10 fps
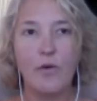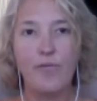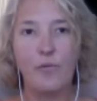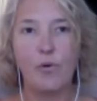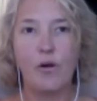
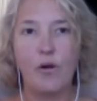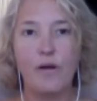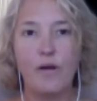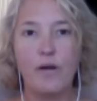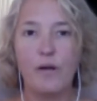for
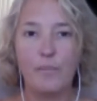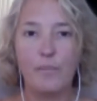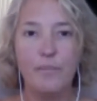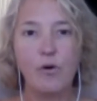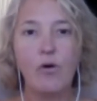
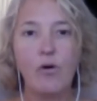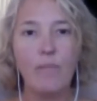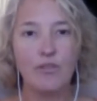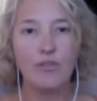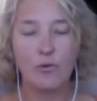people,
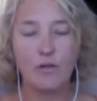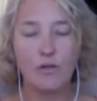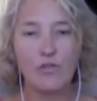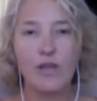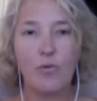
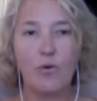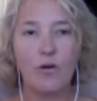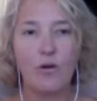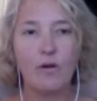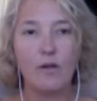mentors that
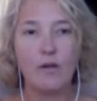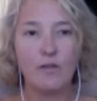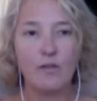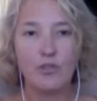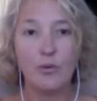were
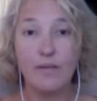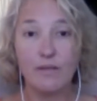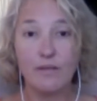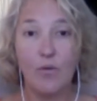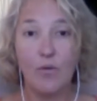doing
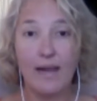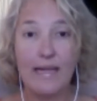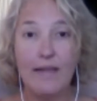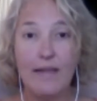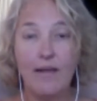this
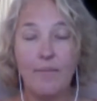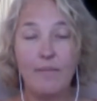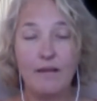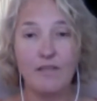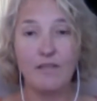already and
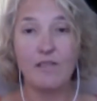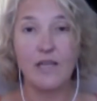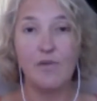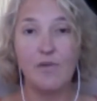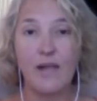being
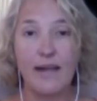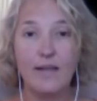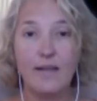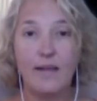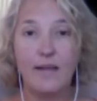successful at
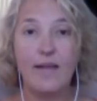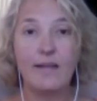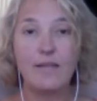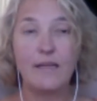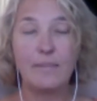it.
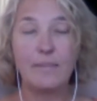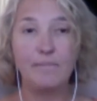And